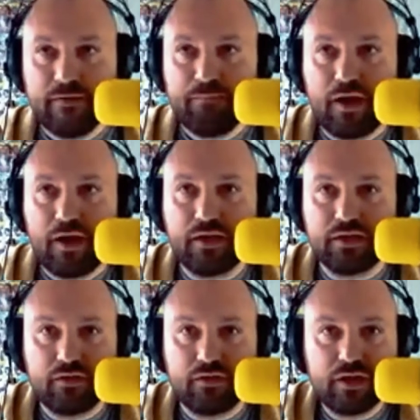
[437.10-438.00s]
And
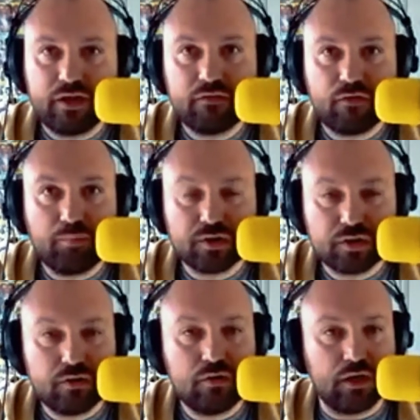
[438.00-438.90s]
think of your
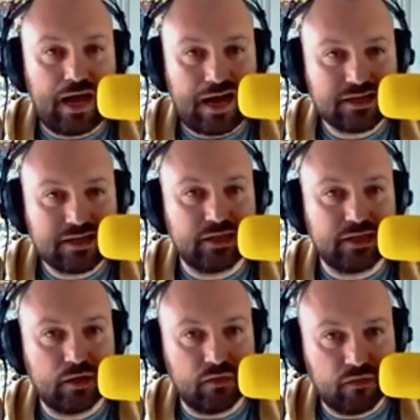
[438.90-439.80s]
persona as
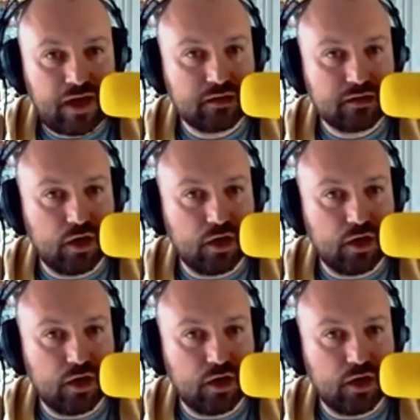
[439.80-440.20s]
that